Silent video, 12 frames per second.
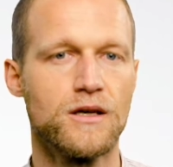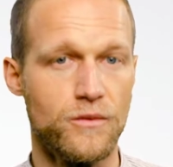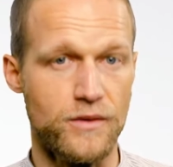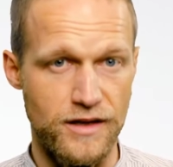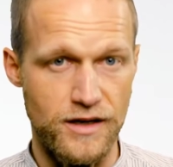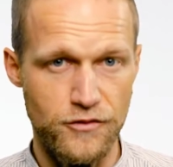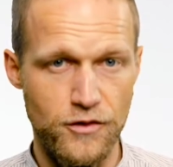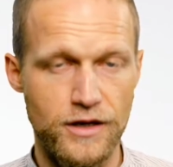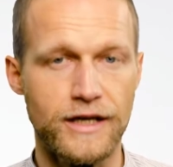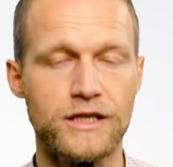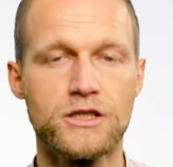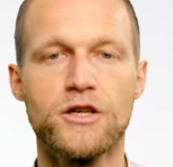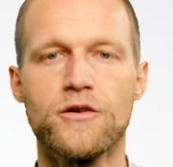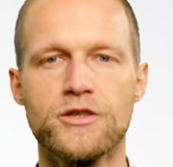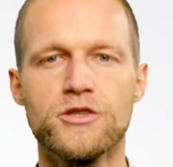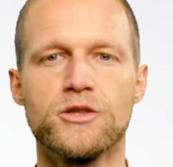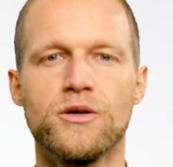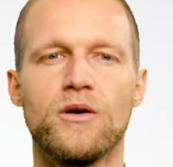We therefore
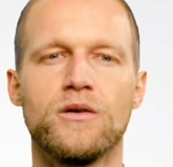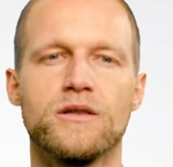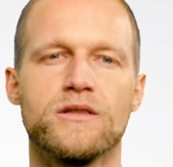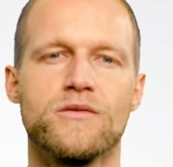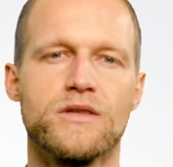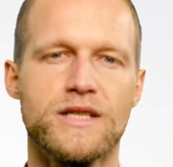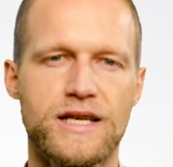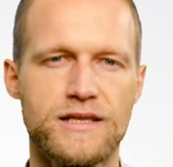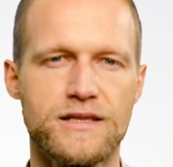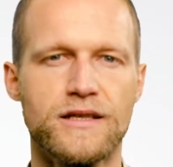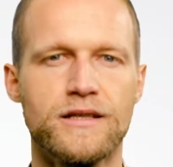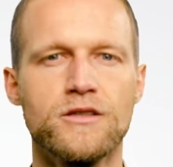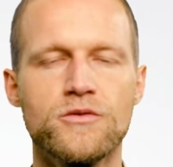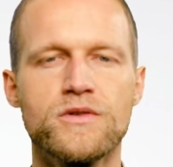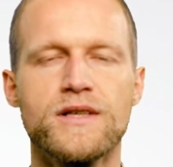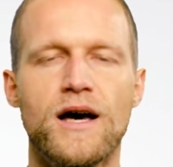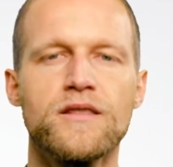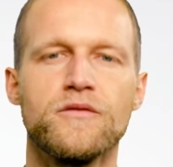encourage you all to test and
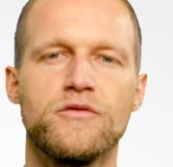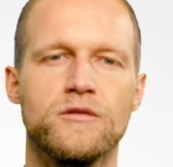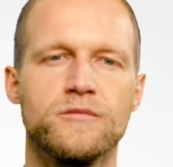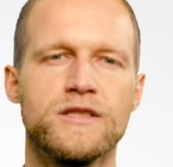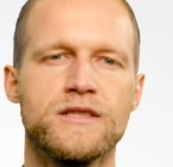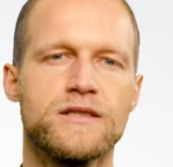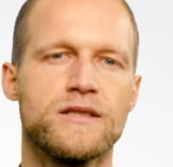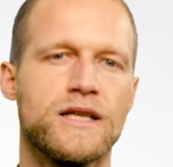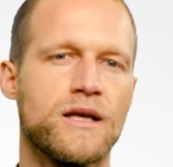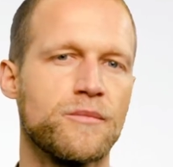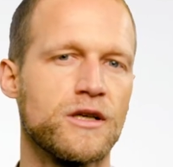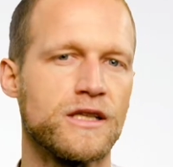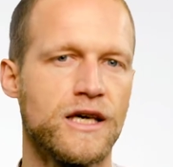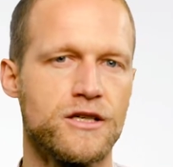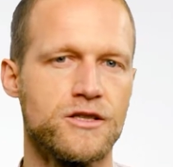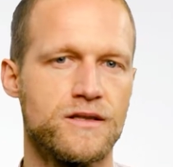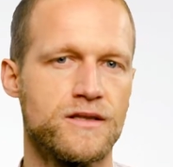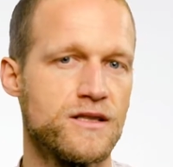use other formats and
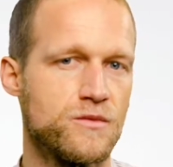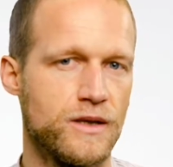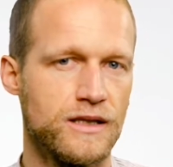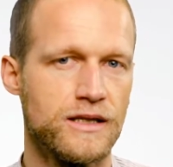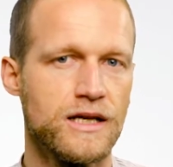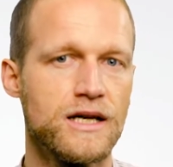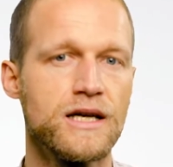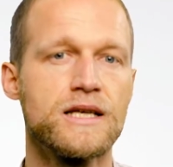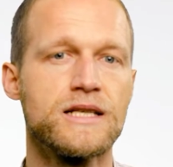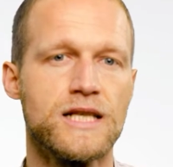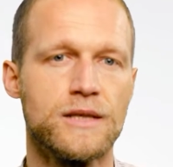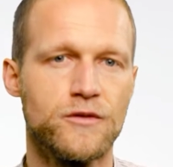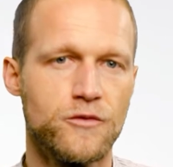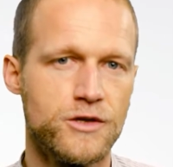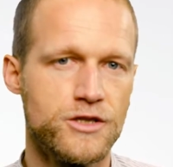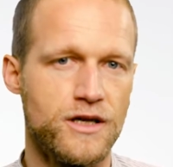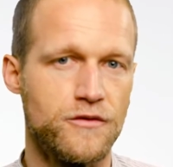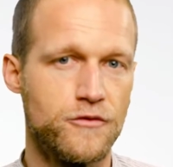applications as well, some of
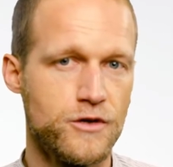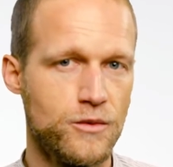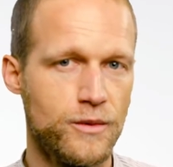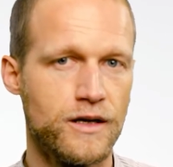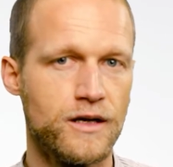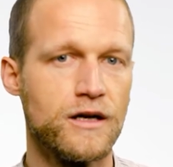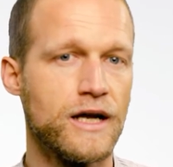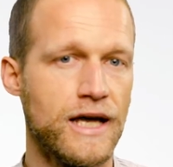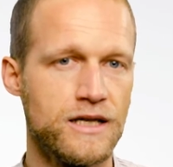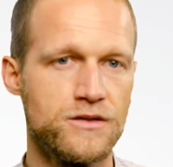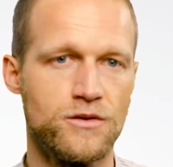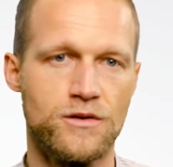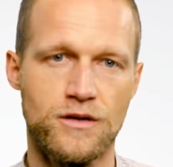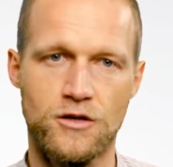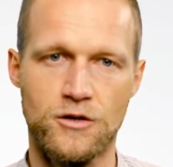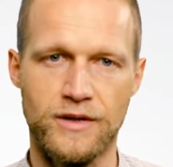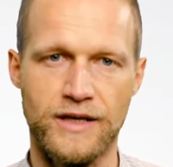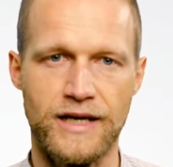which are freeware and/or
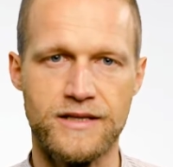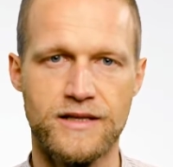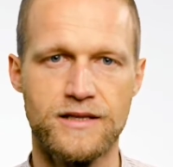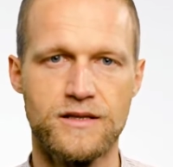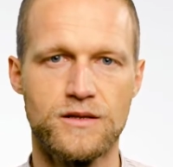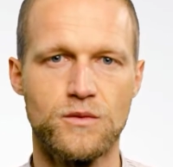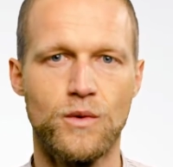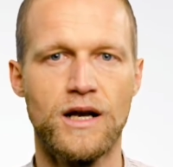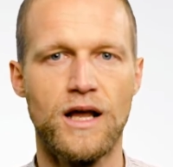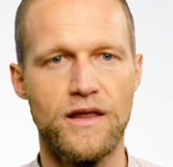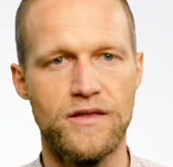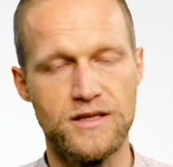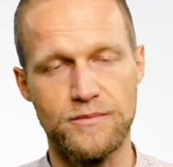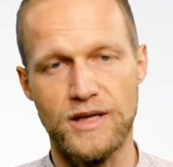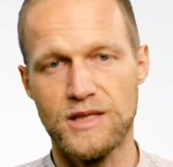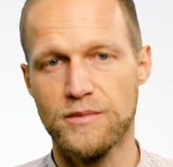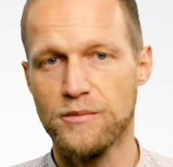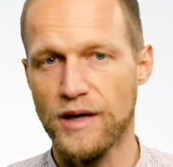open access, while others
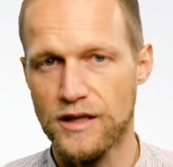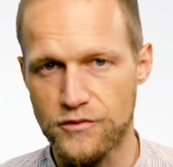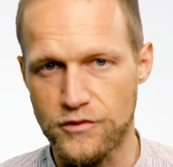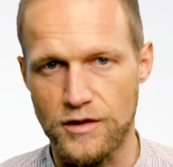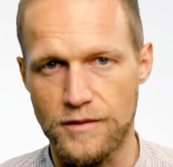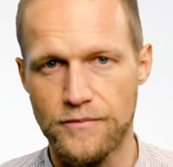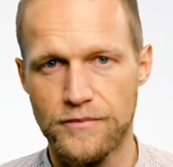must be paid for,